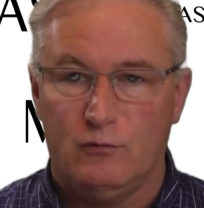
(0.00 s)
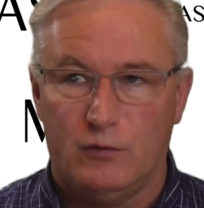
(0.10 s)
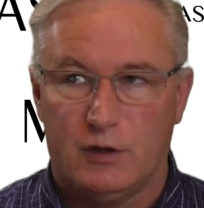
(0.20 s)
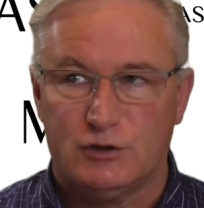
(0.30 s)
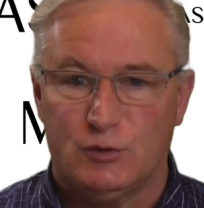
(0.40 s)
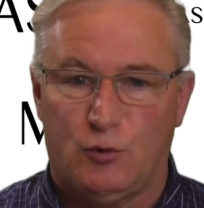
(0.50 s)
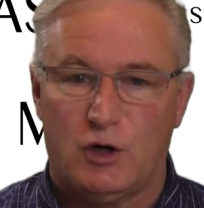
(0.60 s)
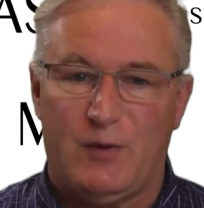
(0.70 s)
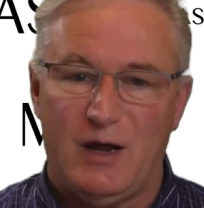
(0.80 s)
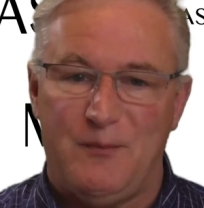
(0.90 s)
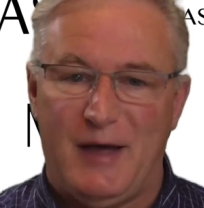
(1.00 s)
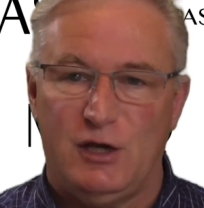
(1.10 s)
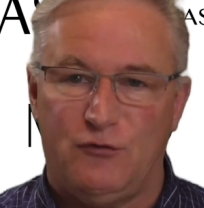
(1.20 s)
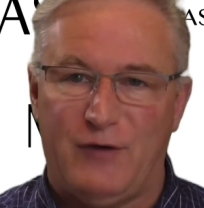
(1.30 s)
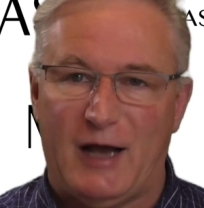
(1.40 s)
we're supported by a
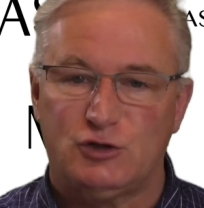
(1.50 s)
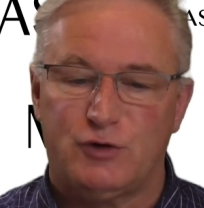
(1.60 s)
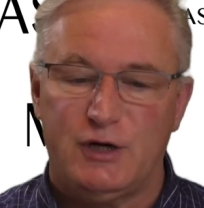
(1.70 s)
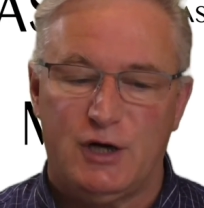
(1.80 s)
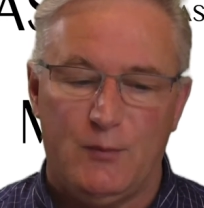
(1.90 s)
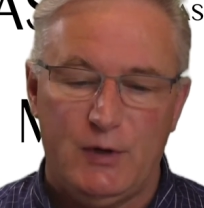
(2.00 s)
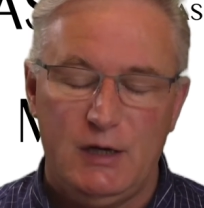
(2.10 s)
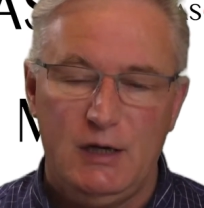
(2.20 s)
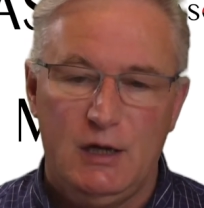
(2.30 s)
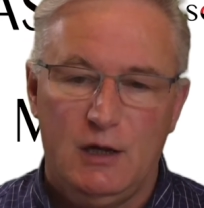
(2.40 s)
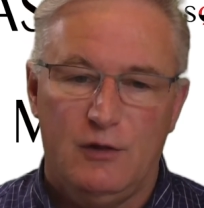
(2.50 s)
manufacturing company,